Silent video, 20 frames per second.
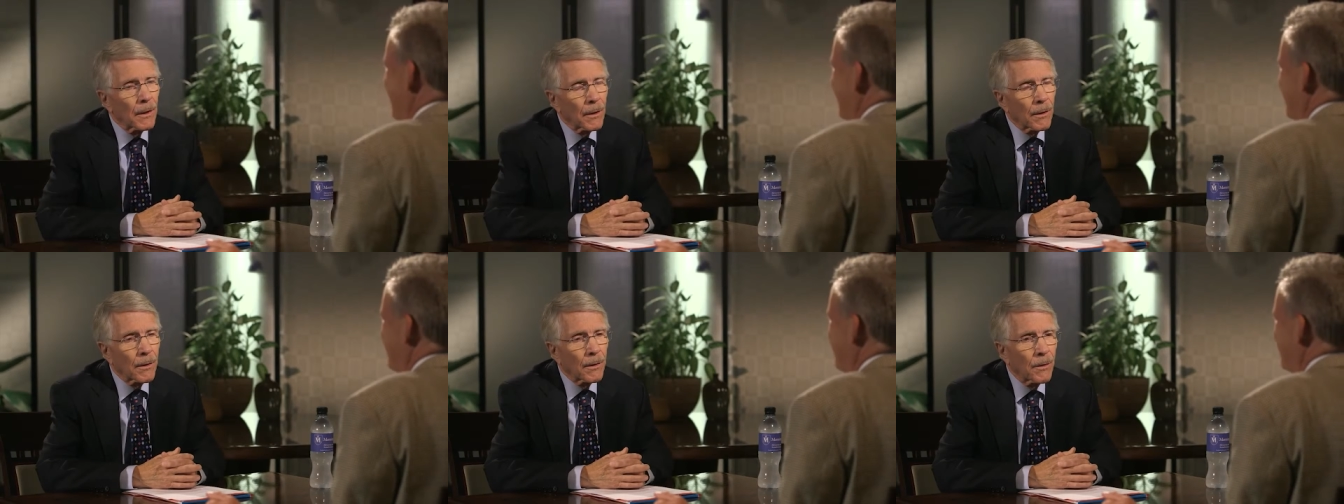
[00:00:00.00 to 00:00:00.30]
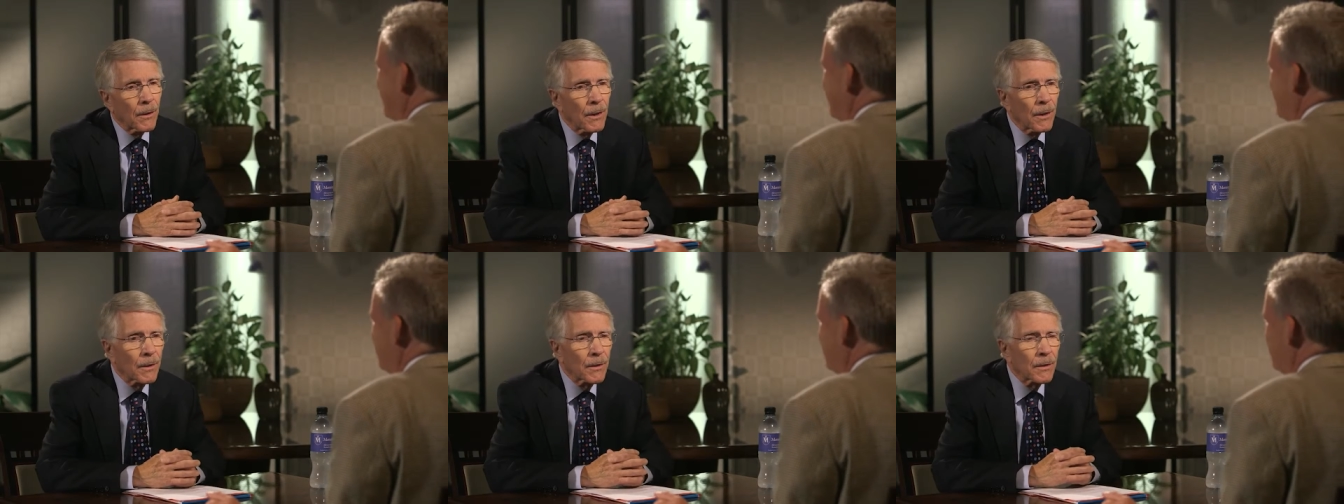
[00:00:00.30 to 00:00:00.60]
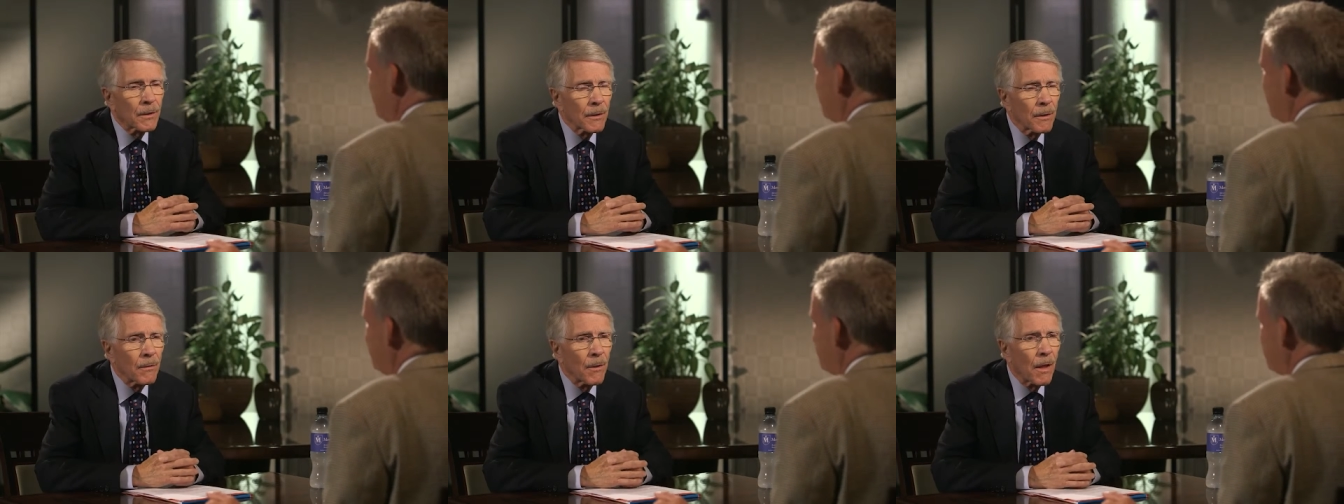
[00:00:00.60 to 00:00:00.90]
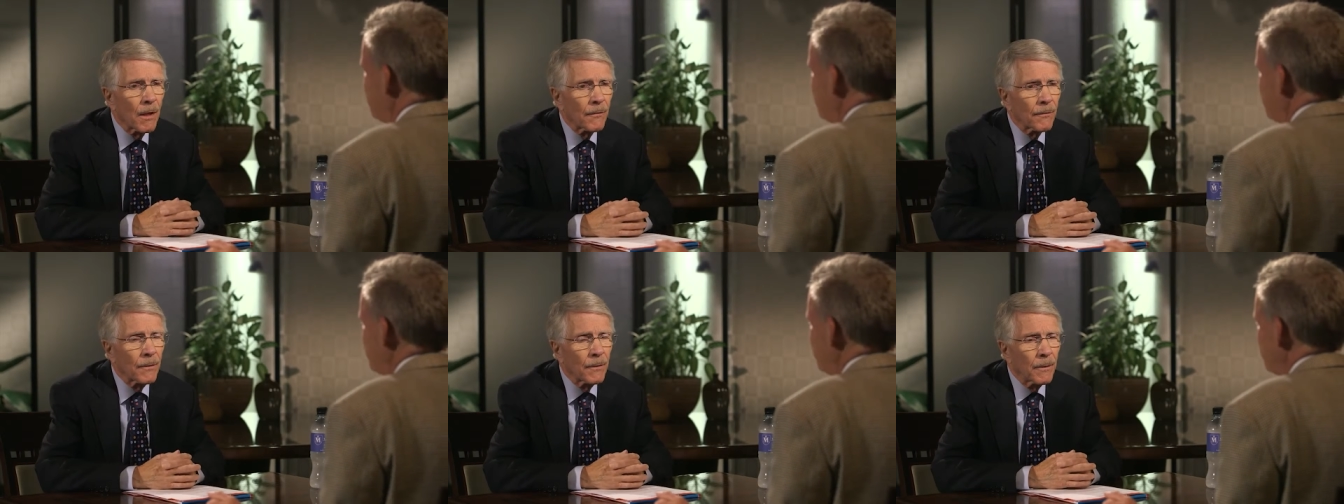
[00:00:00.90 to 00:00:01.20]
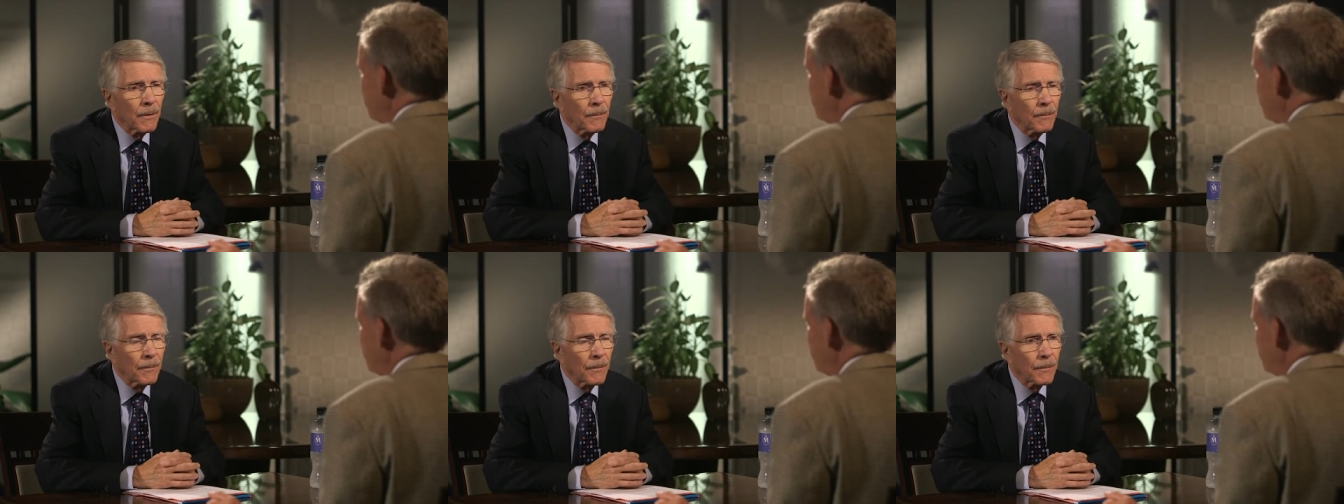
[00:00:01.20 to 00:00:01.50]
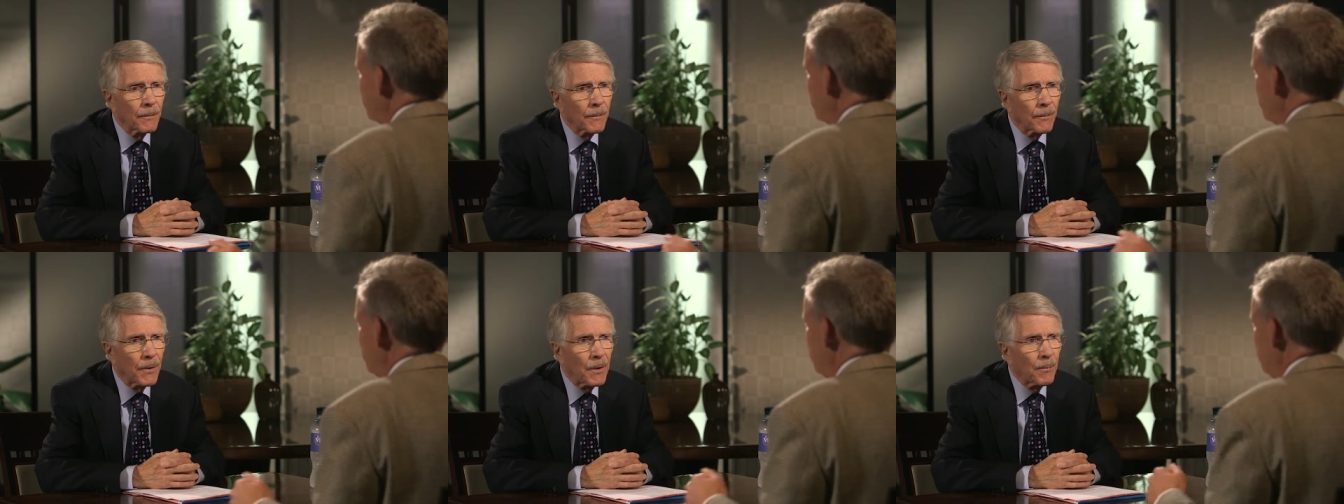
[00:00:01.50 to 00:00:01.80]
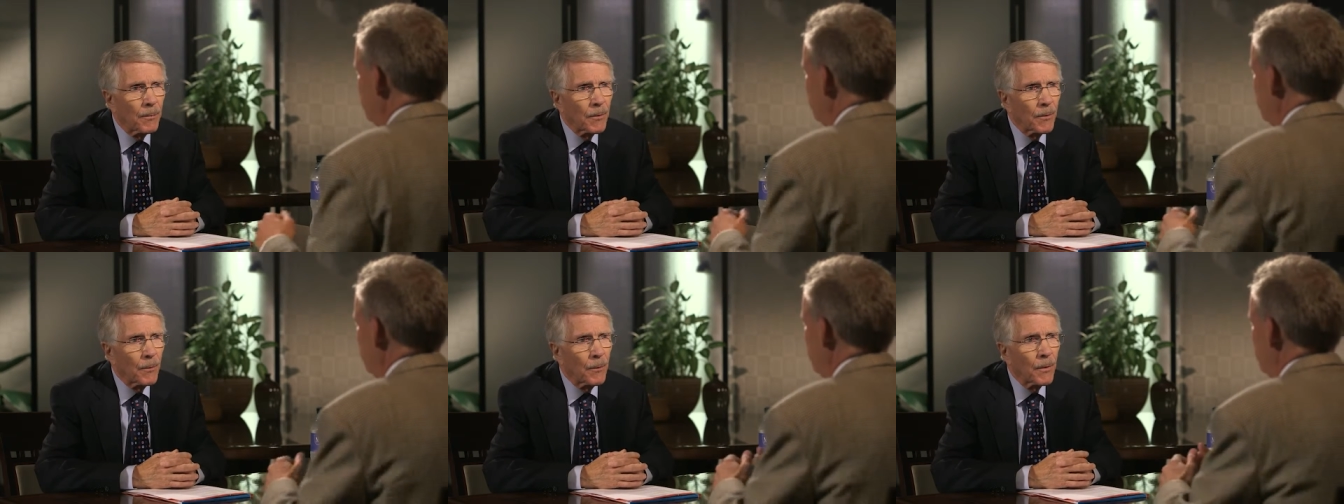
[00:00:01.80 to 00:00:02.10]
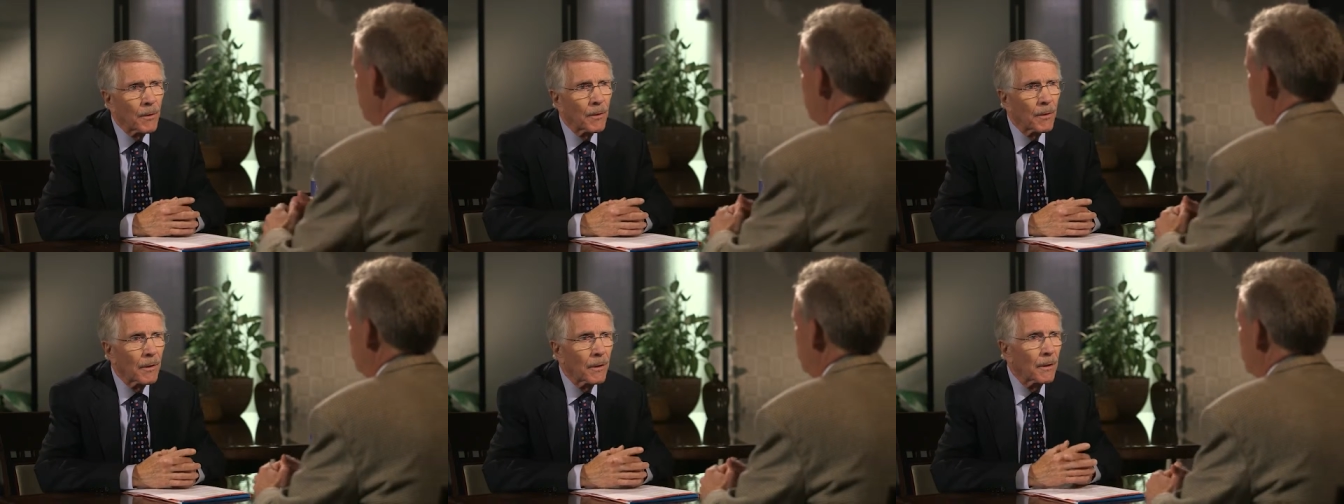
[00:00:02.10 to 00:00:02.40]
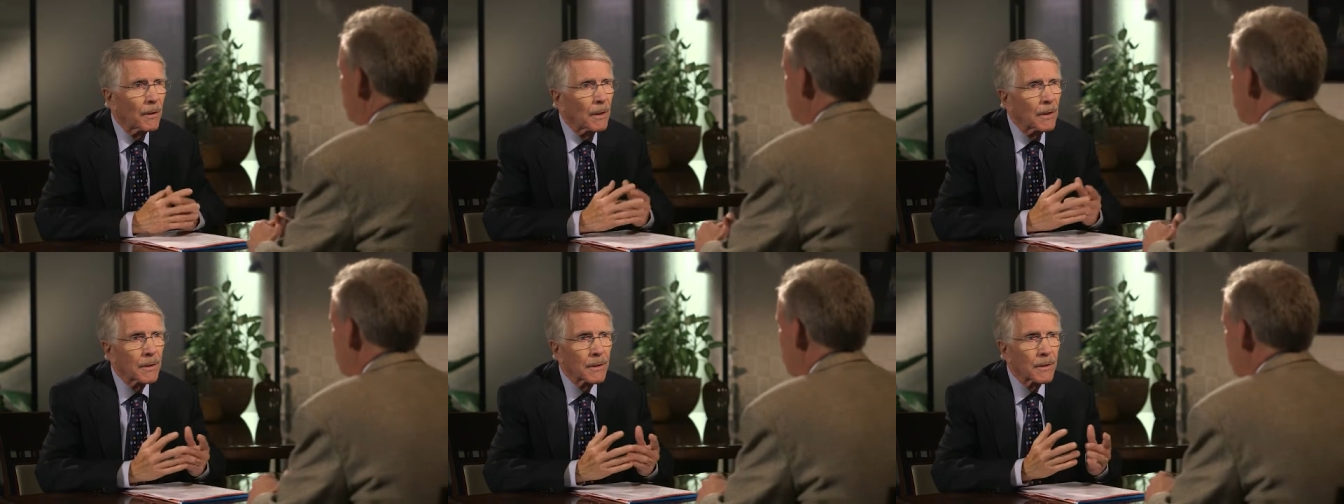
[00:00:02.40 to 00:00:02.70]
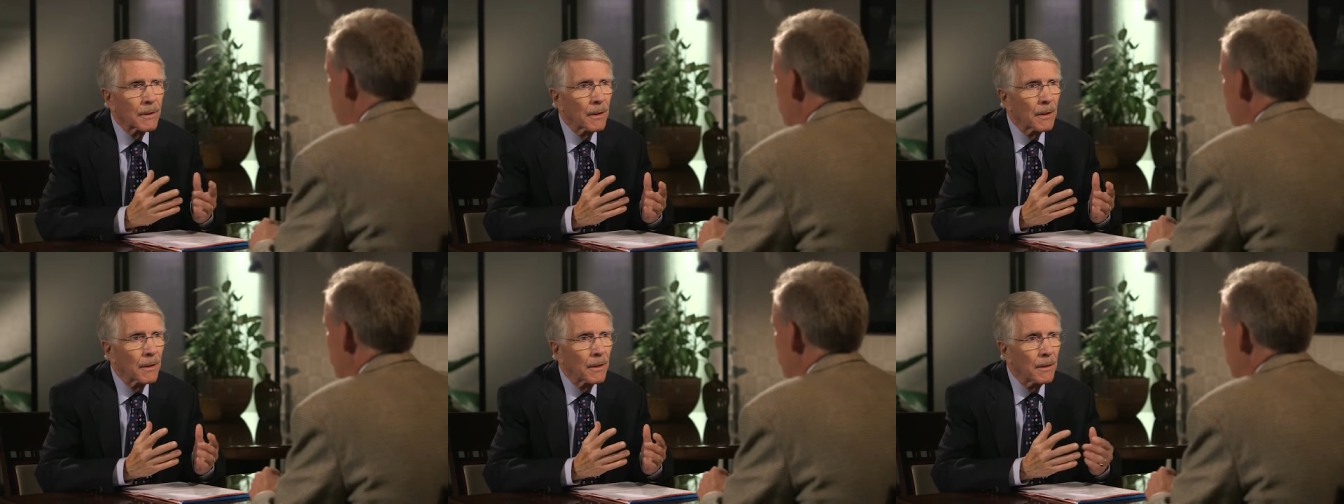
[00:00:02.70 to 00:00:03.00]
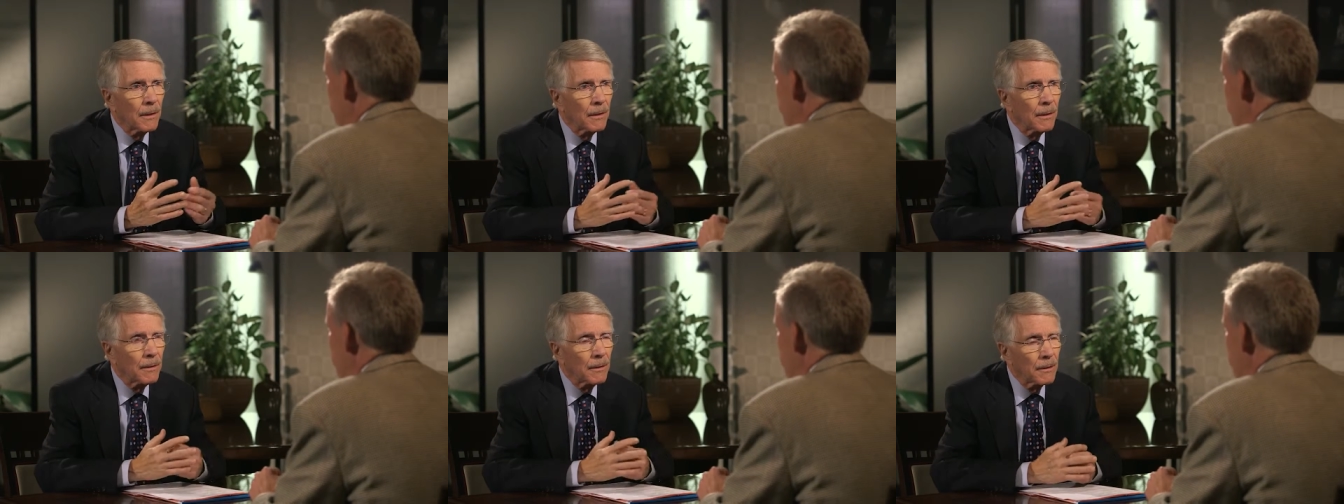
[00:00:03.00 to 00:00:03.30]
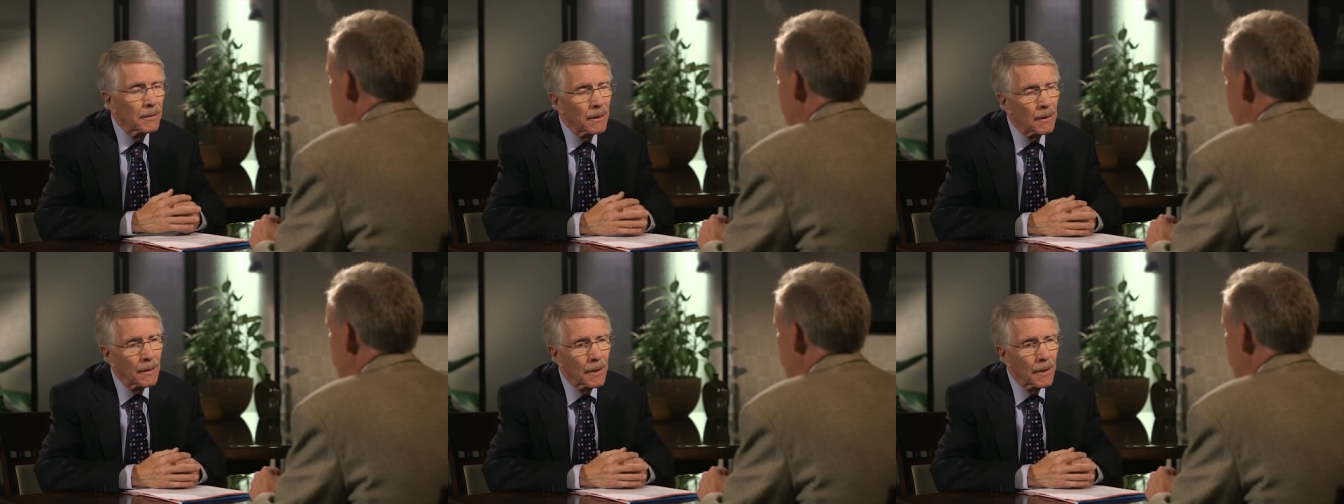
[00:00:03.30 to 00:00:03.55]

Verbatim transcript: You hear so often people worried, let's say,